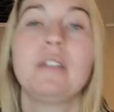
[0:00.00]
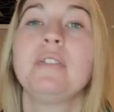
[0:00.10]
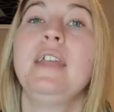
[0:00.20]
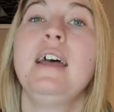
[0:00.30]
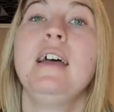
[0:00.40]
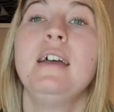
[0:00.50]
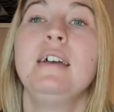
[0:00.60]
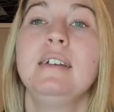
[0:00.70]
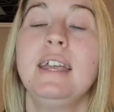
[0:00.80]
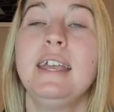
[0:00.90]
there
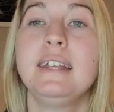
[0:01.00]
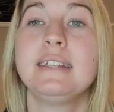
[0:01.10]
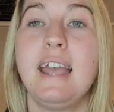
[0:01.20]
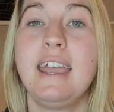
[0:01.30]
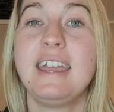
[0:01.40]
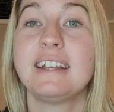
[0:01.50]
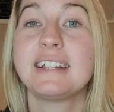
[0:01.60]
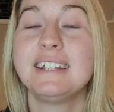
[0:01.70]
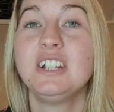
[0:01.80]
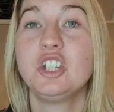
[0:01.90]
is a
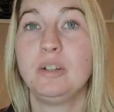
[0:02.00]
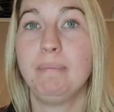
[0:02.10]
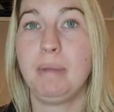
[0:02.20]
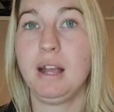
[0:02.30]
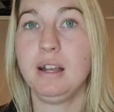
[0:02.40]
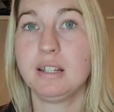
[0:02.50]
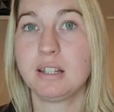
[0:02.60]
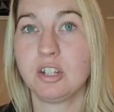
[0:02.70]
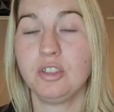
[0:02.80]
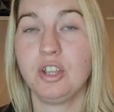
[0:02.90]
extinction
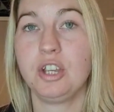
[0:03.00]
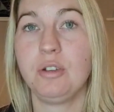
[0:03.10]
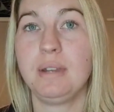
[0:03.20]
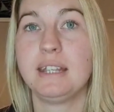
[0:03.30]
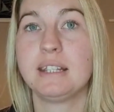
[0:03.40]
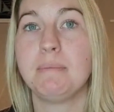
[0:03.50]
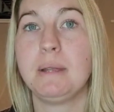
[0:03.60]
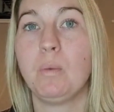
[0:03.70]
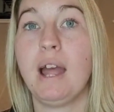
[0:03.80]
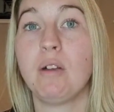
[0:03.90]
burst that you need to be
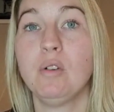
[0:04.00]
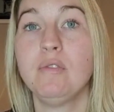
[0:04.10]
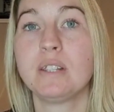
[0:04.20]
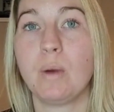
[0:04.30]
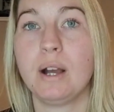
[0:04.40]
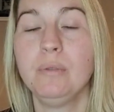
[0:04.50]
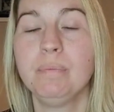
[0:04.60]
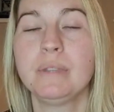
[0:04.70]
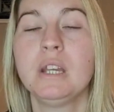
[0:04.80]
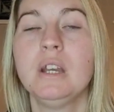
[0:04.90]
aware of as well.
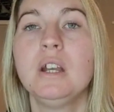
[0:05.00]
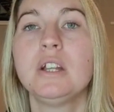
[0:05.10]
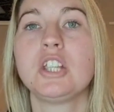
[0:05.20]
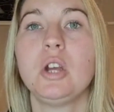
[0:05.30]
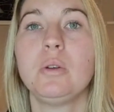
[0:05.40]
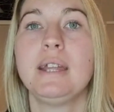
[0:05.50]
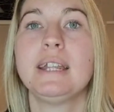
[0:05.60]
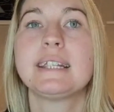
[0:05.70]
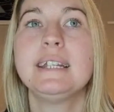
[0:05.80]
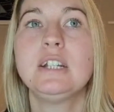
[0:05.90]
So an
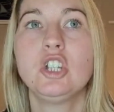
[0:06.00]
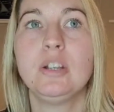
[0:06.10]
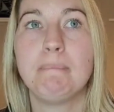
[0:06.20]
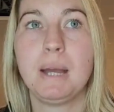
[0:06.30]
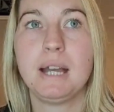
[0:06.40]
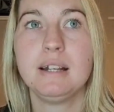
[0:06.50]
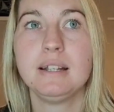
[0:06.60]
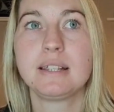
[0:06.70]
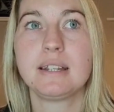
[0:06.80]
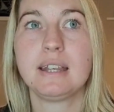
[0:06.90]
extinction
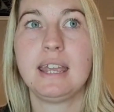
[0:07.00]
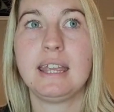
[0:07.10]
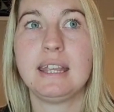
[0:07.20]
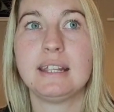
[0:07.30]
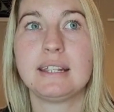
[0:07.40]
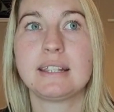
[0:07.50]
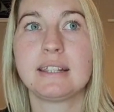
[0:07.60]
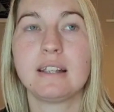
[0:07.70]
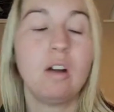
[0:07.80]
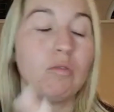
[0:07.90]
burst is,
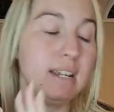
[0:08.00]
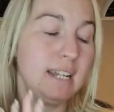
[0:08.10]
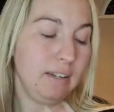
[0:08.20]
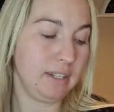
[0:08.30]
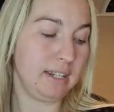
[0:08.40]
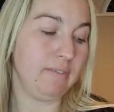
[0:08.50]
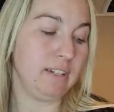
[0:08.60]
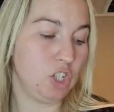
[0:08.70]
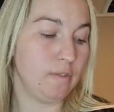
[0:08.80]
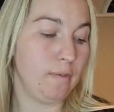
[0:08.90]
I'll read out the
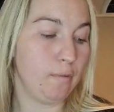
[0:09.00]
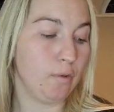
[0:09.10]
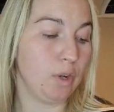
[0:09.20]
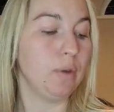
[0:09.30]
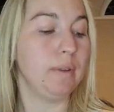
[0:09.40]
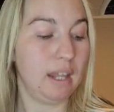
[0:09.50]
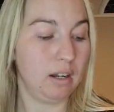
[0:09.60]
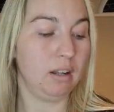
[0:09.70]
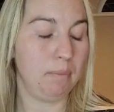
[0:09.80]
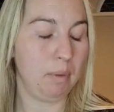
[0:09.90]
definition of it for you and then
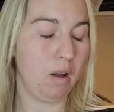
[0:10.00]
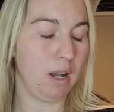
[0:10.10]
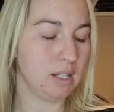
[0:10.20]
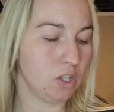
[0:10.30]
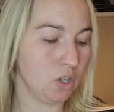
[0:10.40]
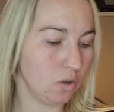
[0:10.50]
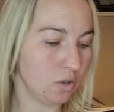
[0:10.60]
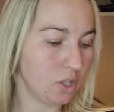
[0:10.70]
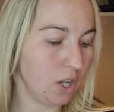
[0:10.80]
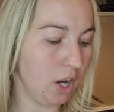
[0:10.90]
I'll apply it to
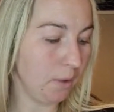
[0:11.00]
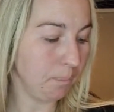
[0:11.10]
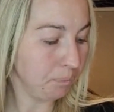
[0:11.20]
dogs. So